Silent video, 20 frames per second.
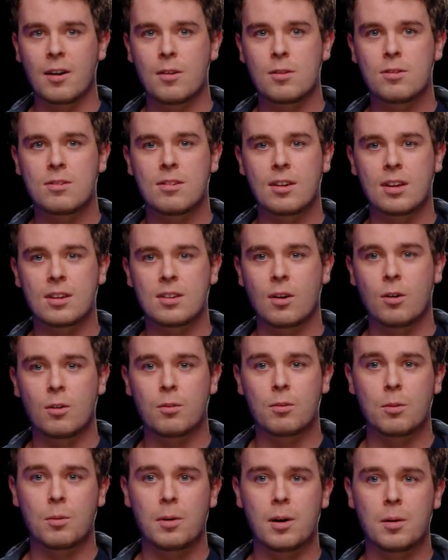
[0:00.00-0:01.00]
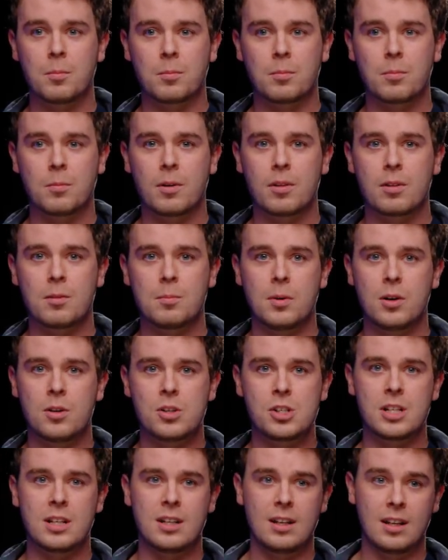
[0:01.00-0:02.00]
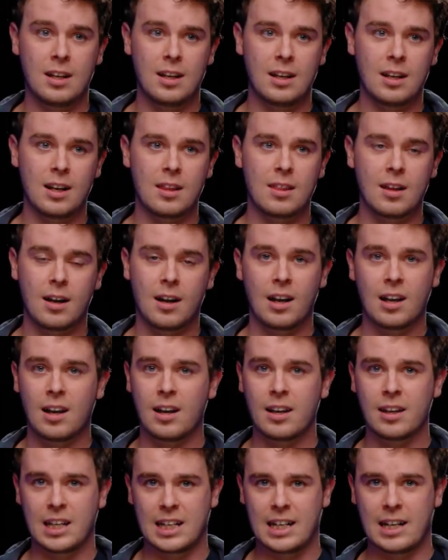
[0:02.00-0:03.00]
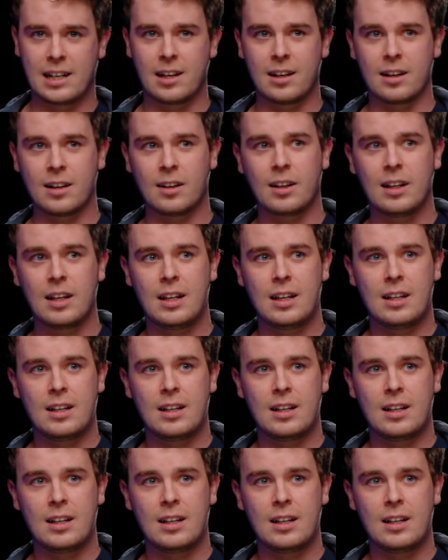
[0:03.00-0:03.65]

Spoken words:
I was like overwhelmed with emotion, and I thought, I gotta get out of here.